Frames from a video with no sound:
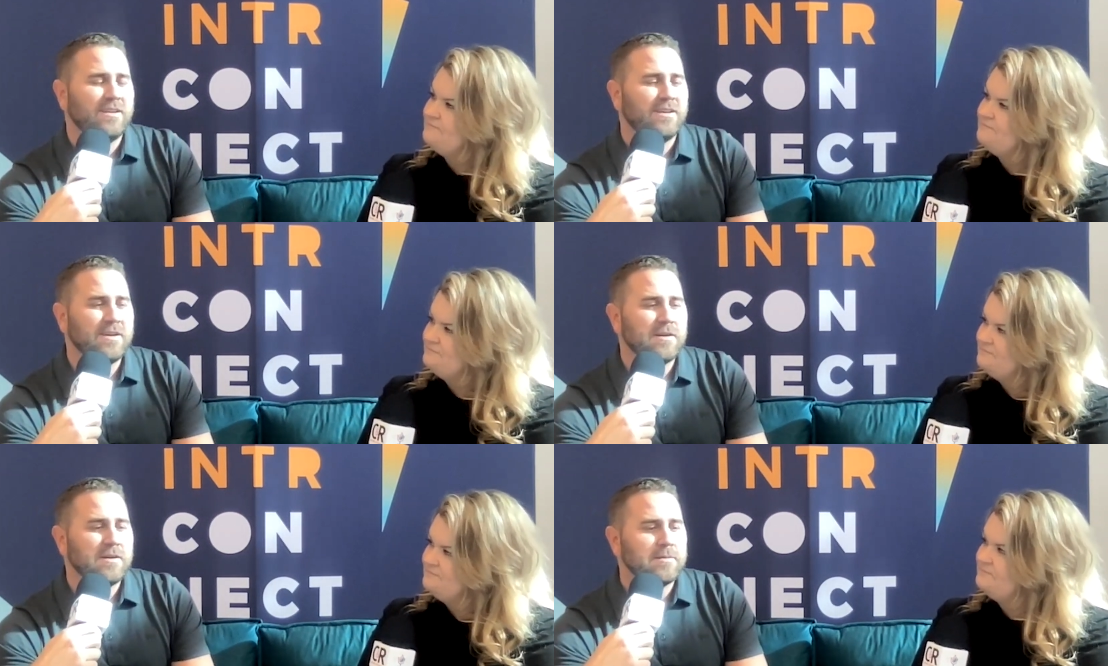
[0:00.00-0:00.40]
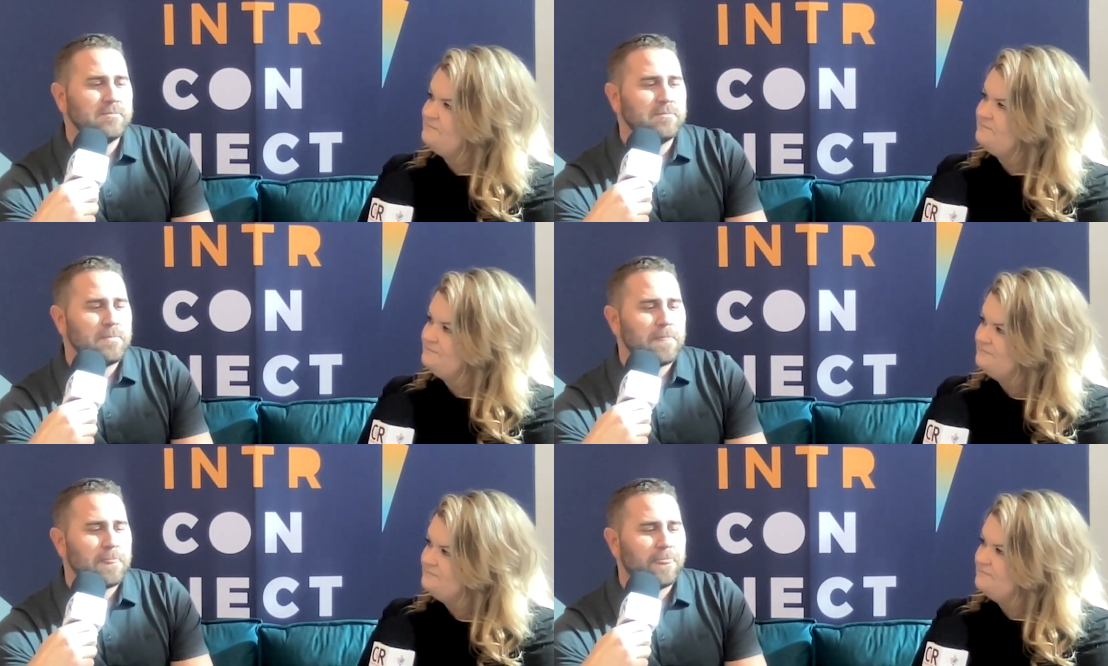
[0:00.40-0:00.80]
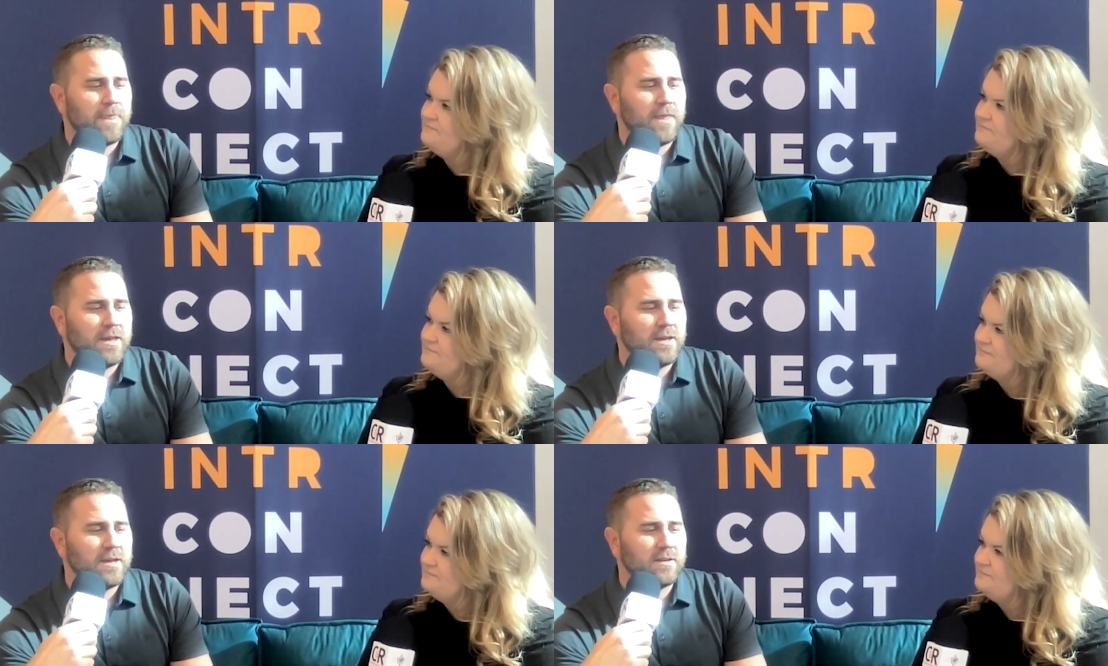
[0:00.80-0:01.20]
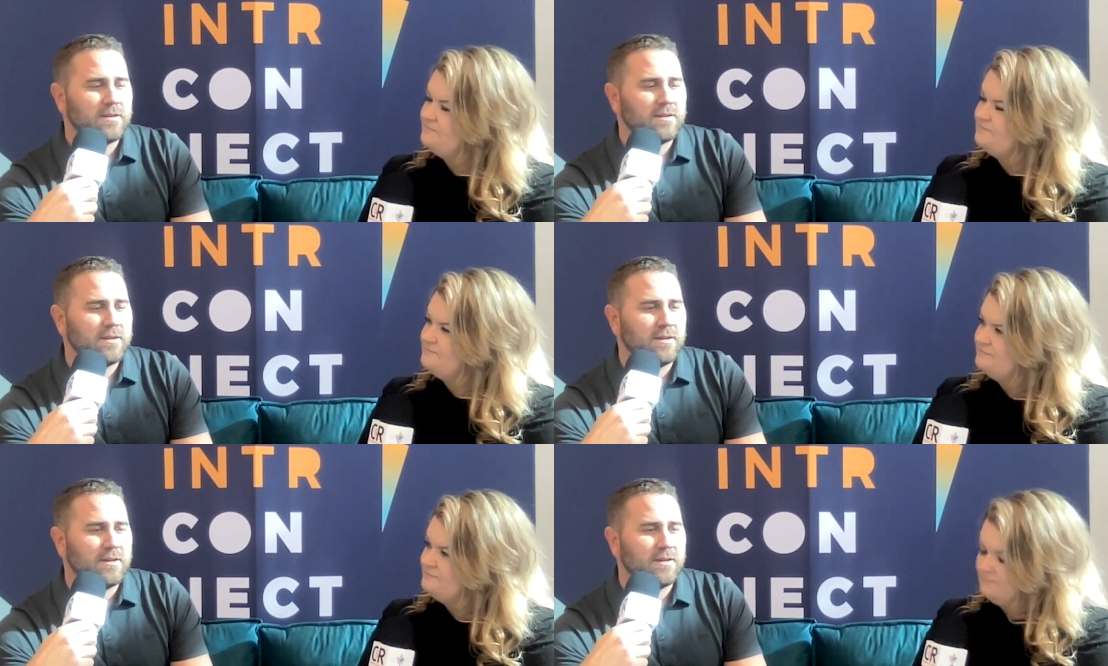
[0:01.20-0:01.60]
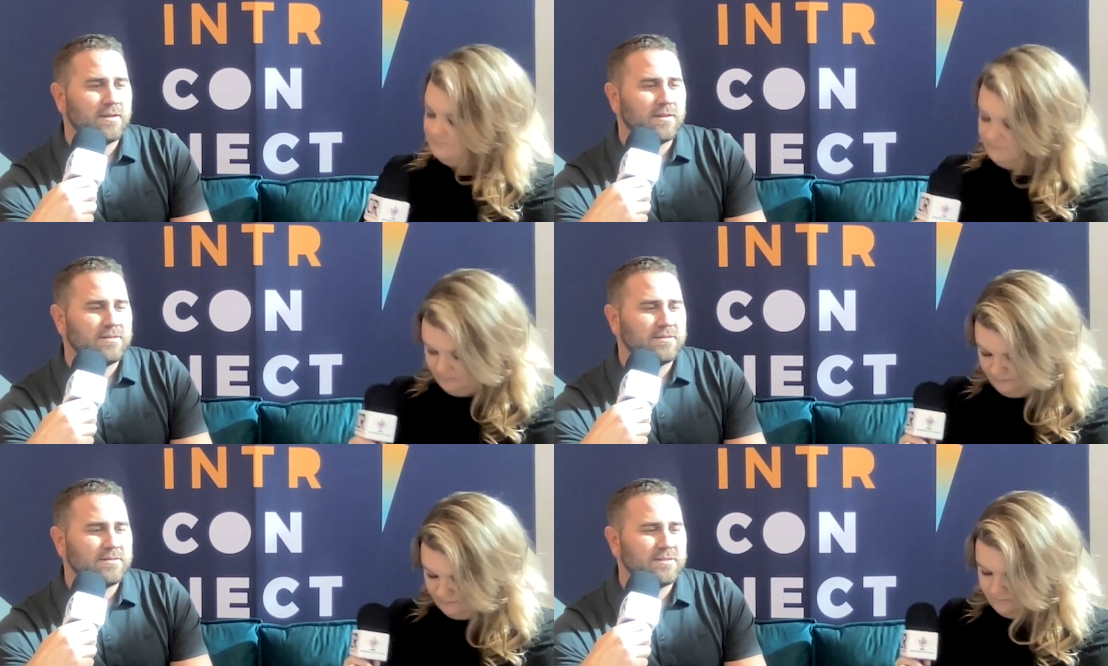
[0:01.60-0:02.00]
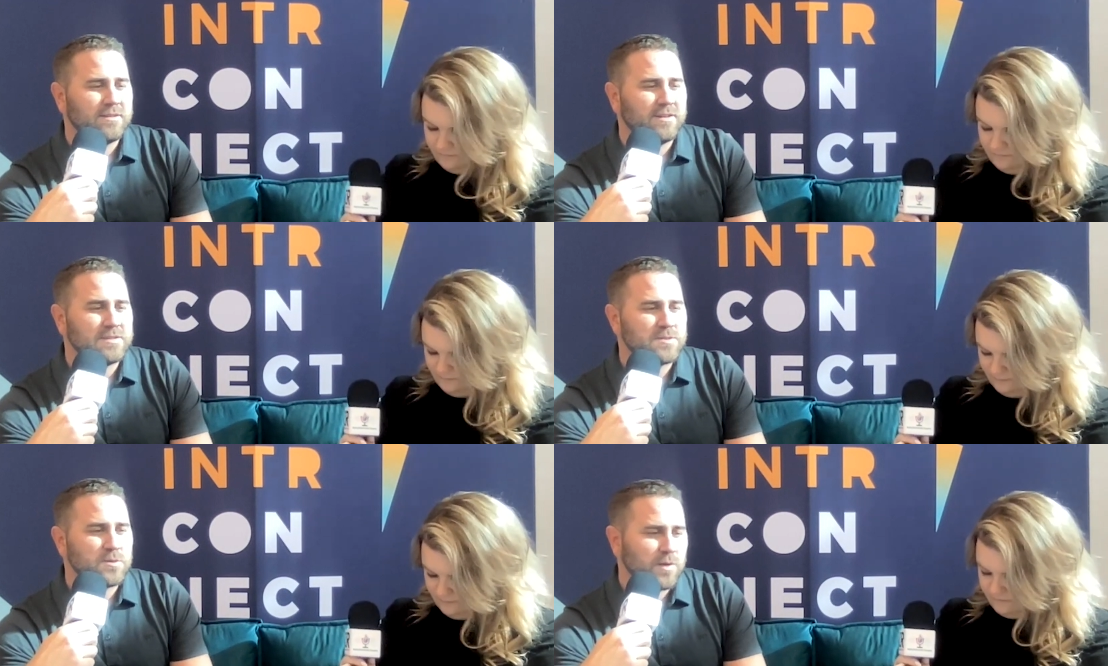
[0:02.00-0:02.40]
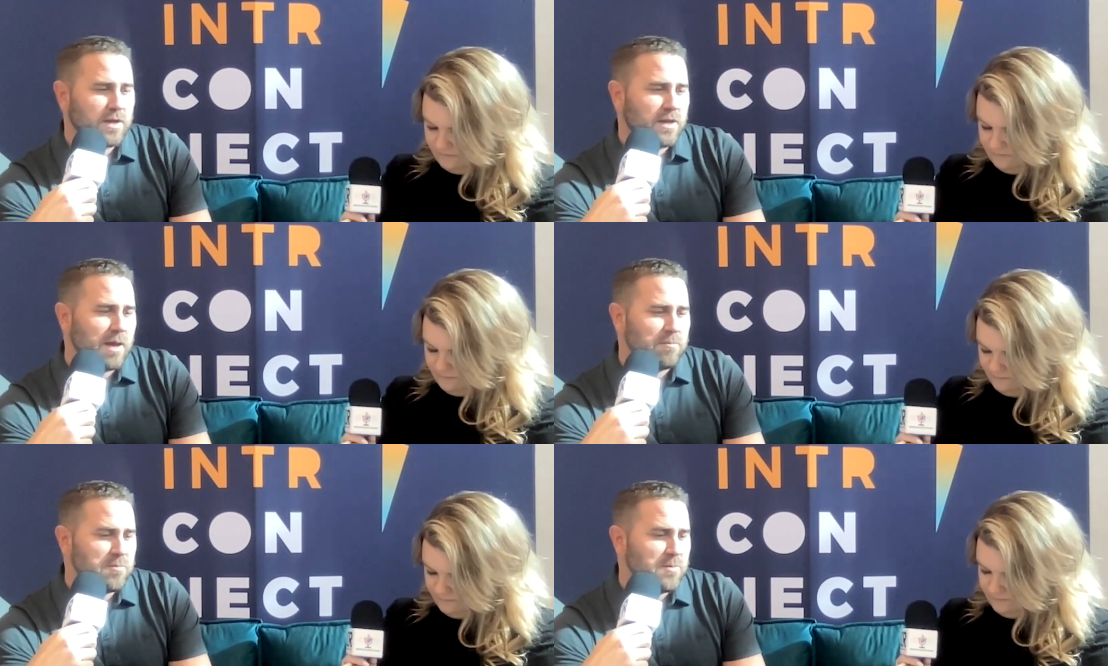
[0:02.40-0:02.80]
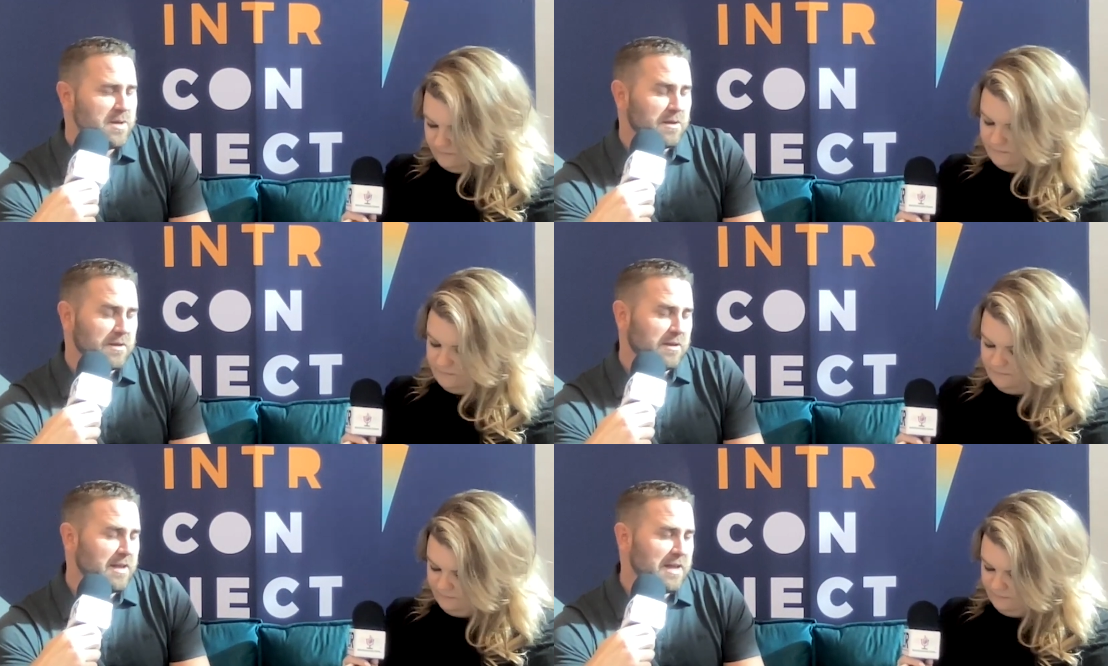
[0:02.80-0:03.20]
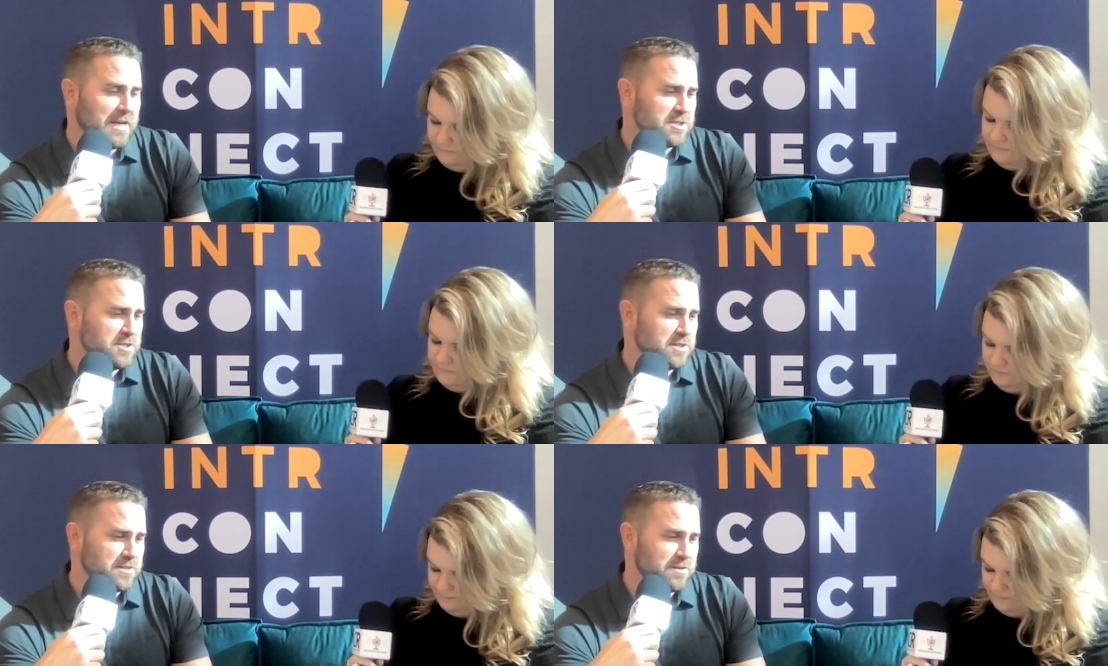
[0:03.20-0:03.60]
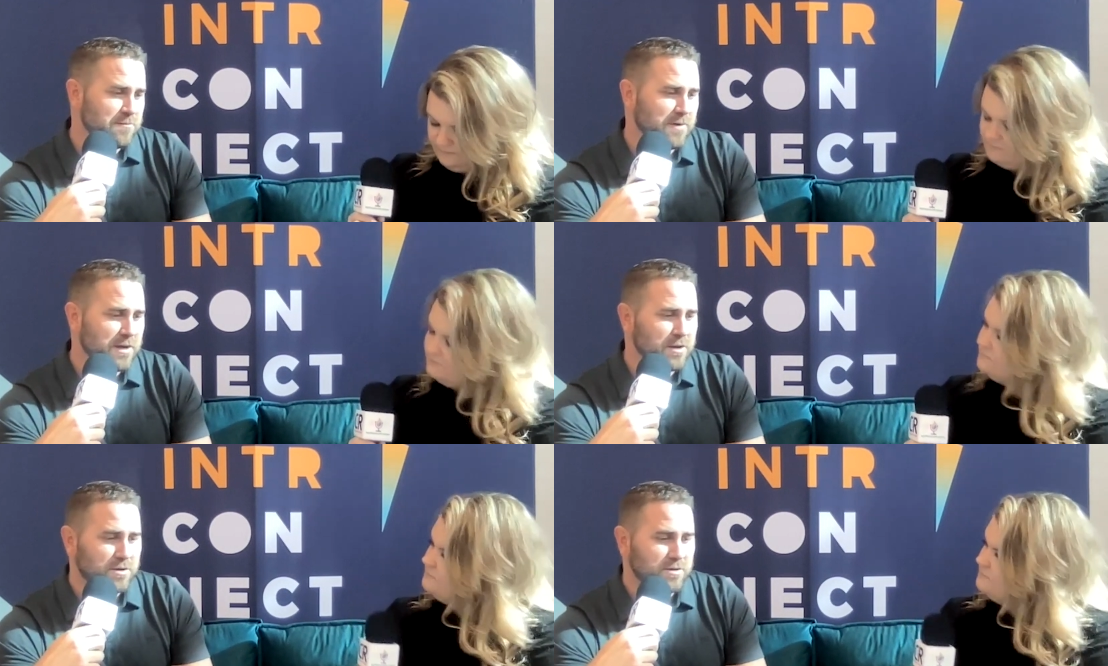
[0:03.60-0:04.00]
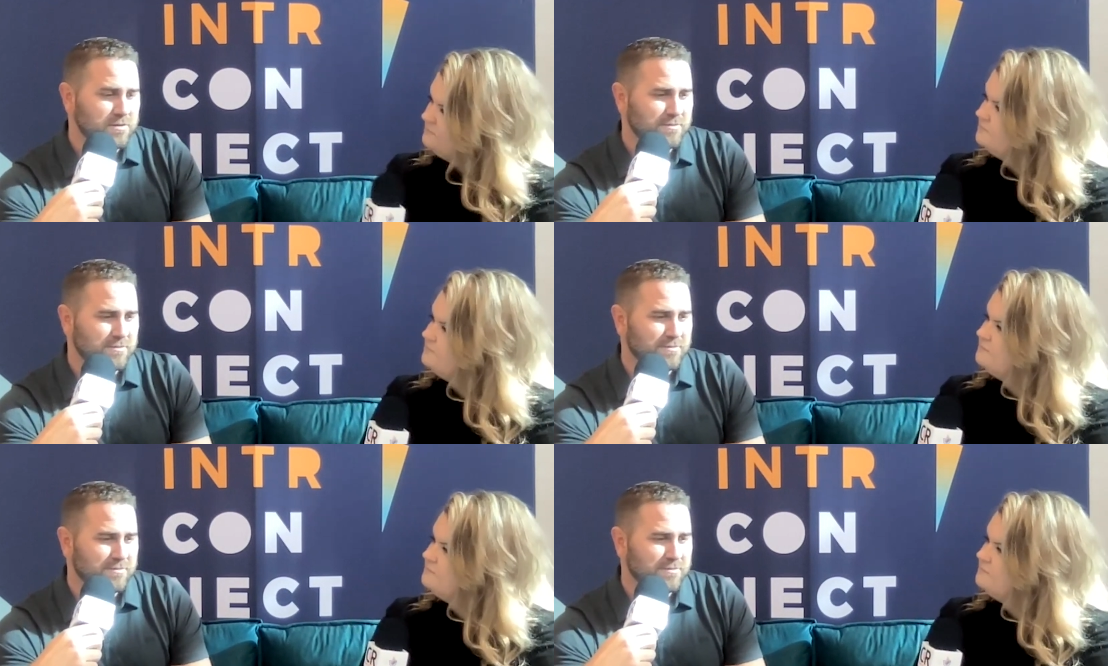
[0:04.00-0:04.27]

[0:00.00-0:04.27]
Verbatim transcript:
Speaker 1: Um, and uh, and so they came to me and, and, asked just if I could